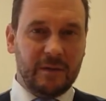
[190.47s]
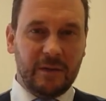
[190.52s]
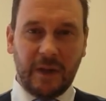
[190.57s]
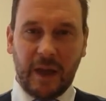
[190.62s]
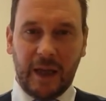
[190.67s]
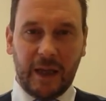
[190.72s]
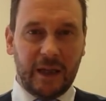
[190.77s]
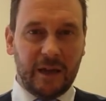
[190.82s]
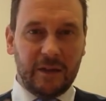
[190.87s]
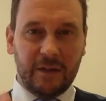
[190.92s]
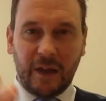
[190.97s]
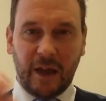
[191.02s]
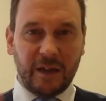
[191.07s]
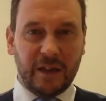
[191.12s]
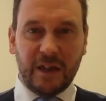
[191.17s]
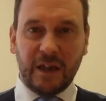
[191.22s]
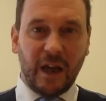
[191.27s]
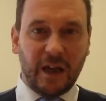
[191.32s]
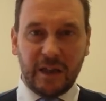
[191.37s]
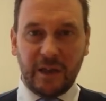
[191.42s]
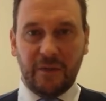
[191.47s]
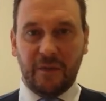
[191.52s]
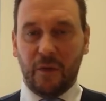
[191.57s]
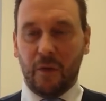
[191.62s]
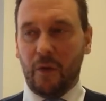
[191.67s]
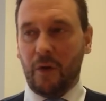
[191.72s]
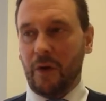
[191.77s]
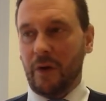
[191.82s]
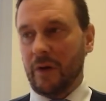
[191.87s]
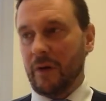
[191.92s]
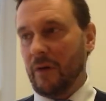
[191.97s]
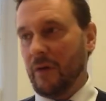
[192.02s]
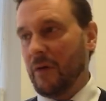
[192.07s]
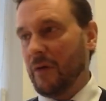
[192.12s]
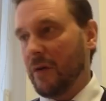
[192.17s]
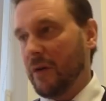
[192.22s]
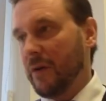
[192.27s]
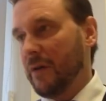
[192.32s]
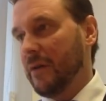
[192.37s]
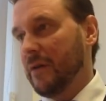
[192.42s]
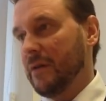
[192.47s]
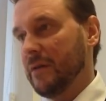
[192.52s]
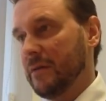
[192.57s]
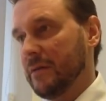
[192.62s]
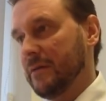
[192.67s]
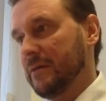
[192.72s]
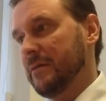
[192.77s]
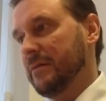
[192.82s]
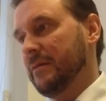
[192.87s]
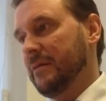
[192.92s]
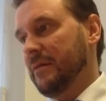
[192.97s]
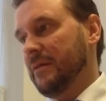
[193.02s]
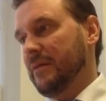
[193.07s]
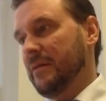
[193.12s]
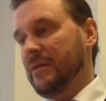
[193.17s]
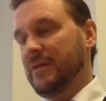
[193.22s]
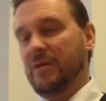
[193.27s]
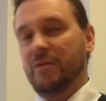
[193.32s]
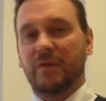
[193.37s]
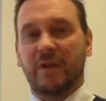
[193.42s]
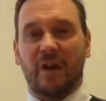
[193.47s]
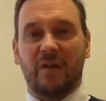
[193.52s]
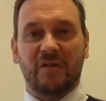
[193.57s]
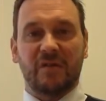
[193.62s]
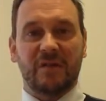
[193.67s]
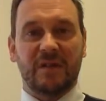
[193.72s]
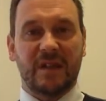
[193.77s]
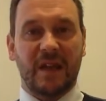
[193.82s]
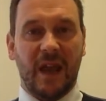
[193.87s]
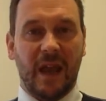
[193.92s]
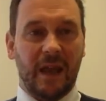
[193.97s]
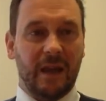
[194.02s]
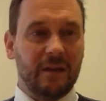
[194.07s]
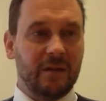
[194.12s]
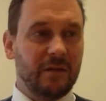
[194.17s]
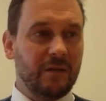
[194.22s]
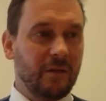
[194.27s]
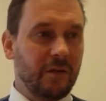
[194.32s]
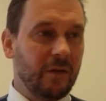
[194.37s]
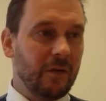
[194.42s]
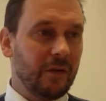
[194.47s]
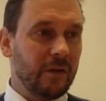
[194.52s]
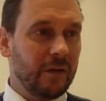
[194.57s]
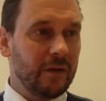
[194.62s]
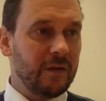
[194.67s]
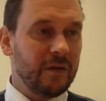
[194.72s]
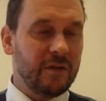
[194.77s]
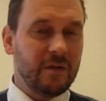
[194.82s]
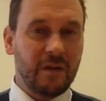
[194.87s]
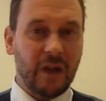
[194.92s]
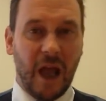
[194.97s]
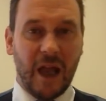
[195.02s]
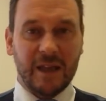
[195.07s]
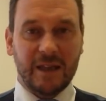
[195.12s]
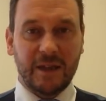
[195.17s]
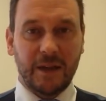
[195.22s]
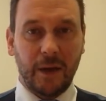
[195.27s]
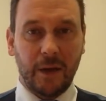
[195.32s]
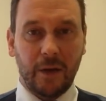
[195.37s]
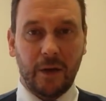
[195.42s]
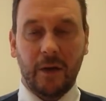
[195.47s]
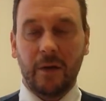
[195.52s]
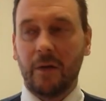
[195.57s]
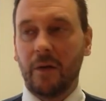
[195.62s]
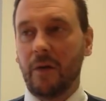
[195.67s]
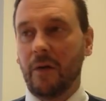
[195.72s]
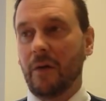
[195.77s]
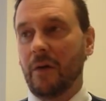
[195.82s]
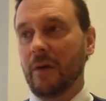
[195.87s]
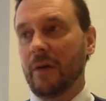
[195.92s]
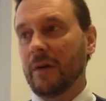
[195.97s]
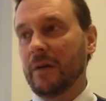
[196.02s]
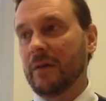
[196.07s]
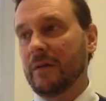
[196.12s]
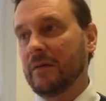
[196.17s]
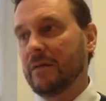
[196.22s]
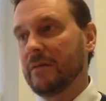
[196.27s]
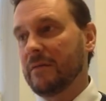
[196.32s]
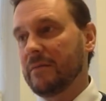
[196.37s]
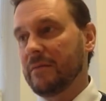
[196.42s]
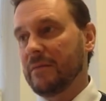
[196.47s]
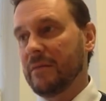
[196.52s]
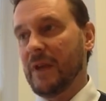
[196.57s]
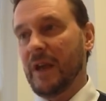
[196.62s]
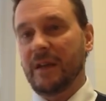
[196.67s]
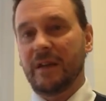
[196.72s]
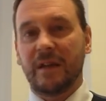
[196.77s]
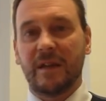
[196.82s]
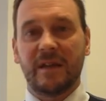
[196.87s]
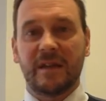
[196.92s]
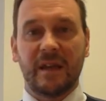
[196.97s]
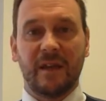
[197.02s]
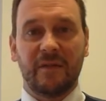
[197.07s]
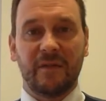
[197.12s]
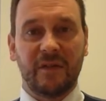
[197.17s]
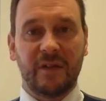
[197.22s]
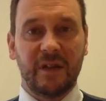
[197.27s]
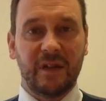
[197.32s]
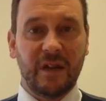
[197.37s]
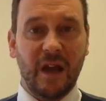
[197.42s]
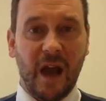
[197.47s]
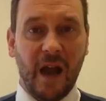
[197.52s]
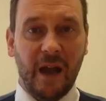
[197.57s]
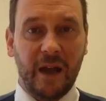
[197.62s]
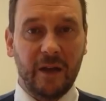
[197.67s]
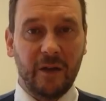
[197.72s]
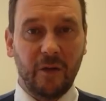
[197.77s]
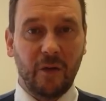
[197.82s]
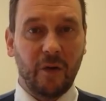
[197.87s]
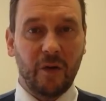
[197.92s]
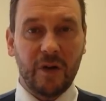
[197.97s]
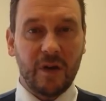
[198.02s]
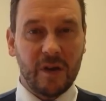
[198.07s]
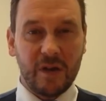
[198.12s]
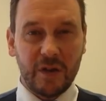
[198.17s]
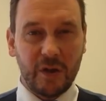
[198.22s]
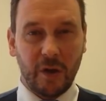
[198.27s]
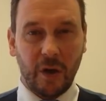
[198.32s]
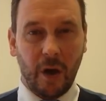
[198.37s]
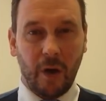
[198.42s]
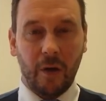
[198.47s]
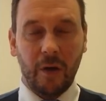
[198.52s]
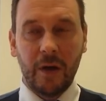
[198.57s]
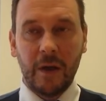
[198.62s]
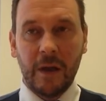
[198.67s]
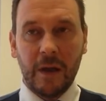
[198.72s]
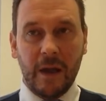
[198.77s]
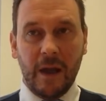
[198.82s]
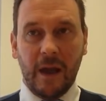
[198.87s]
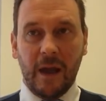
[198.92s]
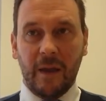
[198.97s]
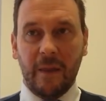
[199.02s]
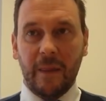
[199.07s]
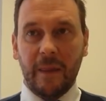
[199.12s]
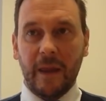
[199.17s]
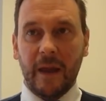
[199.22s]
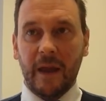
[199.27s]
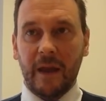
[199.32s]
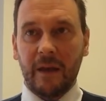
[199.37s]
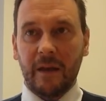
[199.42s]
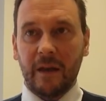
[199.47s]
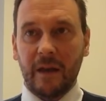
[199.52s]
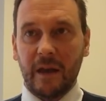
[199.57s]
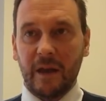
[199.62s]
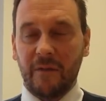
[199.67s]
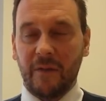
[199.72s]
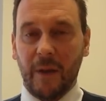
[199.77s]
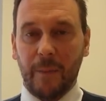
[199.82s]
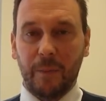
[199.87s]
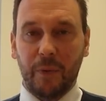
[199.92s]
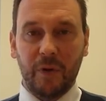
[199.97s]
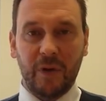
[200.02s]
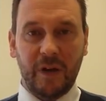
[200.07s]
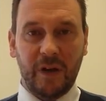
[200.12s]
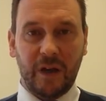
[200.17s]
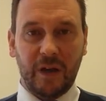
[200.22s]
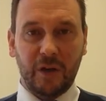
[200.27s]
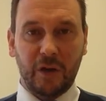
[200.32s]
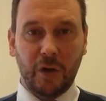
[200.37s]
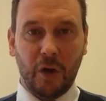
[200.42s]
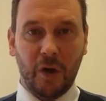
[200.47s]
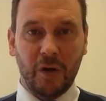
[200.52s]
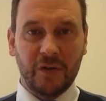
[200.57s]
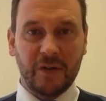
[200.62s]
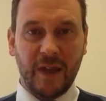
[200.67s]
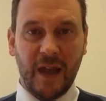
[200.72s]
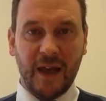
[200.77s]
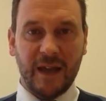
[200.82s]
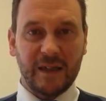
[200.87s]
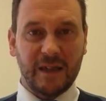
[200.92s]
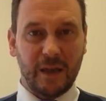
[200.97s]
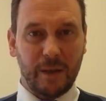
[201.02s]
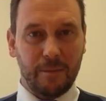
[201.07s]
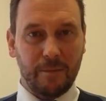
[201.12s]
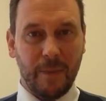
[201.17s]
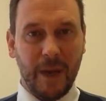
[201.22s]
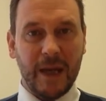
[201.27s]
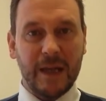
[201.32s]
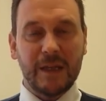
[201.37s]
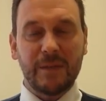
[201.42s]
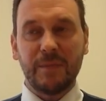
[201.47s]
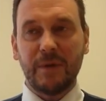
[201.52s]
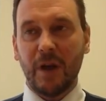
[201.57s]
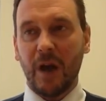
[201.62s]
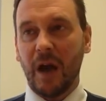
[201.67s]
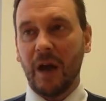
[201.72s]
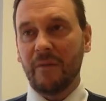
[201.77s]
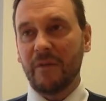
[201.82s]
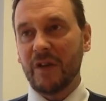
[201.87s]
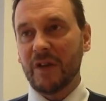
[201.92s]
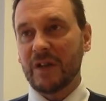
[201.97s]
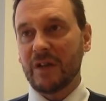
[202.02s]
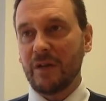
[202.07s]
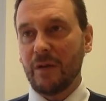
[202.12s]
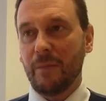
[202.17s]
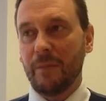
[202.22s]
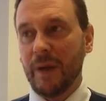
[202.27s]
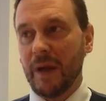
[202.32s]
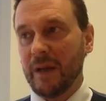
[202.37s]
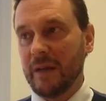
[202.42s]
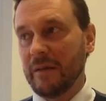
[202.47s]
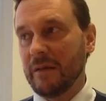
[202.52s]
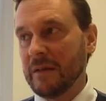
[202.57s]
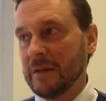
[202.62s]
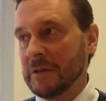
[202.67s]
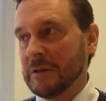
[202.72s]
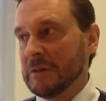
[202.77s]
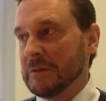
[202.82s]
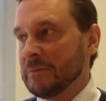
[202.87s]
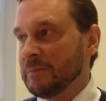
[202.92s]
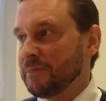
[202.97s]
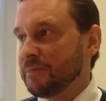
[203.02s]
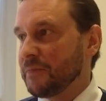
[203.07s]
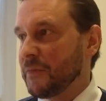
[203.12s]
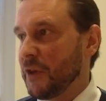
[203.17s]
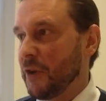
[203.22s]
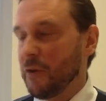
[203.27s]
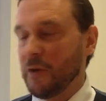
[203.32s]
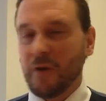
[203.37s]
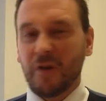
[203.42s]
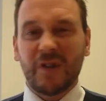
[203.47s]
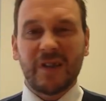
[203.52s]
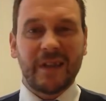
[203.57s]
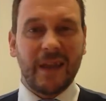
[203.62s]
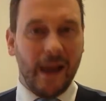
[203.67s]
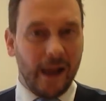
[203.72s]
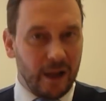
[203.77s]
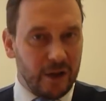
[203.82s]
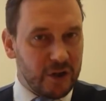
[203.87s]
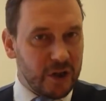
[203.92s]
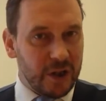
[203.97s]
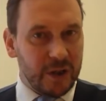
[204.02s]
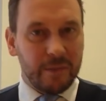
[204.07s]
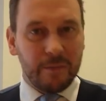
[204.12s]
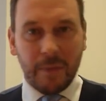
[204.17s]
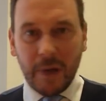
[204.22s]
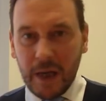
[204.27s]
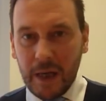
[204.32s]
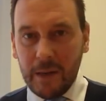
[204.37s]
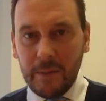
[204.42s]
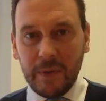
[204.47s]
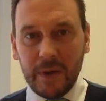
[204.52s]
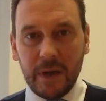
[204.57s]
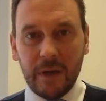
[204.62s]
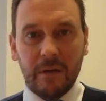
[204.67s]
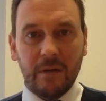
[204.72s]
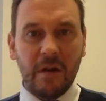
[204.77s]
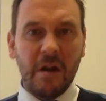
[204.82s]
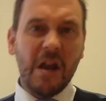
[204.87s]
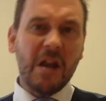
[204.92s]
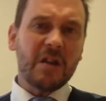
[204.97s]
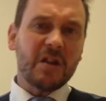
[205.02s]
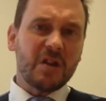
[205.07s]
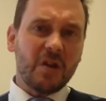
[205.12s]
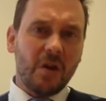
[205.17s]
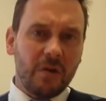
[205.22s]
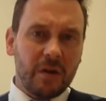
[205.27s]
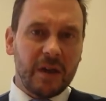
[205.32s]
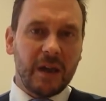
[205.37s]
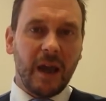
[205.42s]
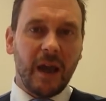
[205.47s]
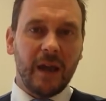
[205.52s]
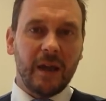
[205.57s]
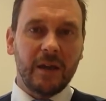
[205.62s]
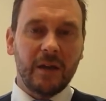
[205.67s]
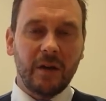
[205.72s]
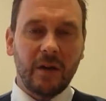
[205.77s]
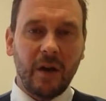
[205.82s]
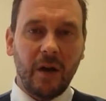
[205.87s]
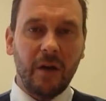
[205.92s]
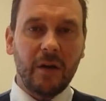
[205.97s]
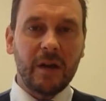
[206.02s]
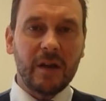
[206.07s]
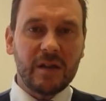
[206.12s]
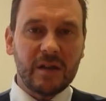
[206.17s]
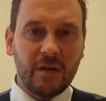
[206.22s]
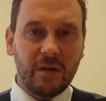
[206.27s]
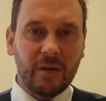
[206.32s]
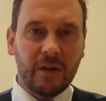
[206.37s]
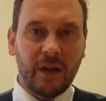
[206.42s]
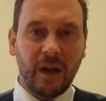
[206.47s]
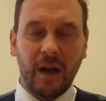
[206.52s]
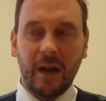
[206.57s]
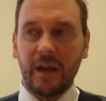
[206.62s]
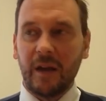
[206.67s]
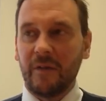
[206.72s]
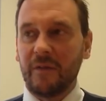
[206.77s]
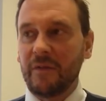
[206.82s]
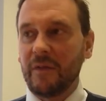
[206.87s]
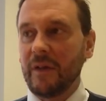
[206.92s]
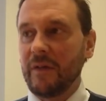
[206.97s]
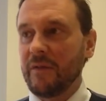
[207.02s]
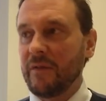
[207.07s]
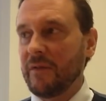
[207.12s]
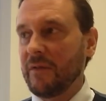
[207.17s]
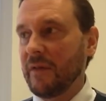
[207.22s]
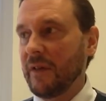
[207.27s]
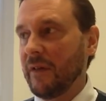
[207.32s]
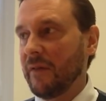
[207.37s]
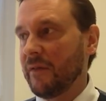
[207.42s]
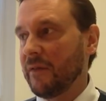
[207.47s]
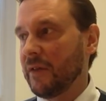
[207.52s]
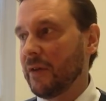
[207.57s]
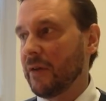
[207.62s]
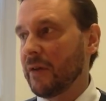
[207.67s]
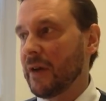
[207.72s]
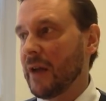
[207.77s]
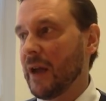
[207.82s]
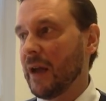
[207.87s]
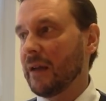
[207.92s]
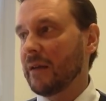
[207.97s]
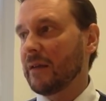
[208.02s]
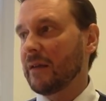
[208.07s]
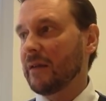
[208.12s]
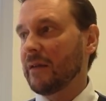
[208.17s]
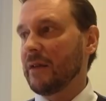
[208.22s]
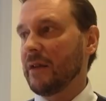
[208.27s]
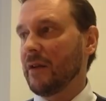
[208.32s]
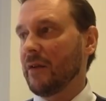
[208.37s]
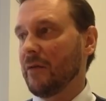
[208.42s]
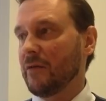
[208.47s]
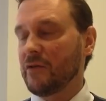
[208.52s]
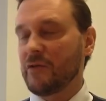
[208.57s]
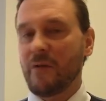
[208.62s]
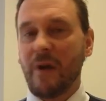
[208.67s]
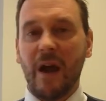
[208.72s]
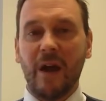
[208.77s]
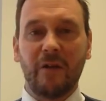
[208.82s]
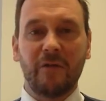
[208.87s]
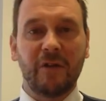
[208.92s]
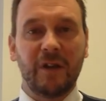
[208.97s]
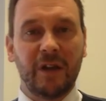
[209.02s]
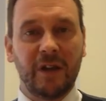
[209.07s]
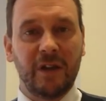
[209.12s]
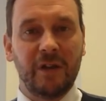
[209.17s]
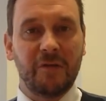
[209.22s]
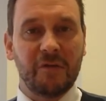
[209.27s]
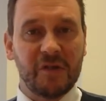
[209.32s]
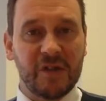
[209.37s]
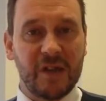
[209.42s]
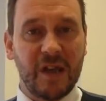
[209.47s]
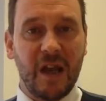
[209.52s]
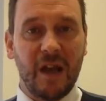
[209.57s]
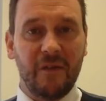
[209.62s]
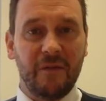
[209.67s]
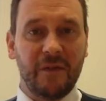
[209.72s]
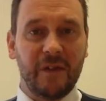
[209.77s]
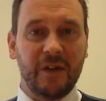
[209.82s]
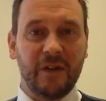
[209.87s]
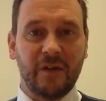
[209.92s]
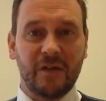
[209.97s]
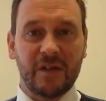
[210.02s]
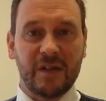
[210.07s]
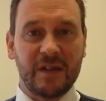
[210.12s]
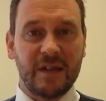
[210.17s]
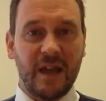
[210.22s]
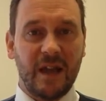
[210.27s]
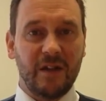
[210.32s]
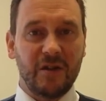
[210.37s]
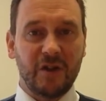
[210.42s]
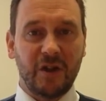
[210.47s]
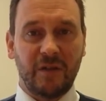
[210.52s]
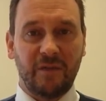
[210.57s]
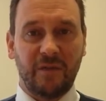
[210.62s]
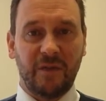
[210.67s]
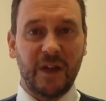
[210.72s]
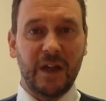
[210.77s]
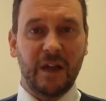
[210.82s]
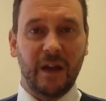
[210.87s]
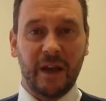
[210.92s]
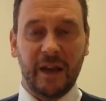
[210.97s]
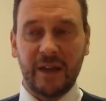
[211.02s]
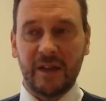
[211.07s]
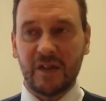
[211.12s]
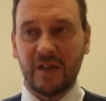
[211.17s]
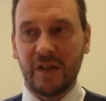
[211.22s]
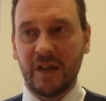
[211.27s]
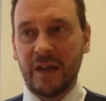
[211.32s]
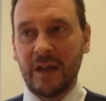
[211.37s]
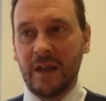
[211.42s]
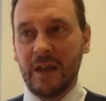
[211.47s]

like 1994 or uh, 2010 or last year or 1979 or you know and then if i put it in context it makes me obviously a bit you are nostalgic maybe it's okay you know it's okay if if if you're not you know drowning yourself in nostalgic feelings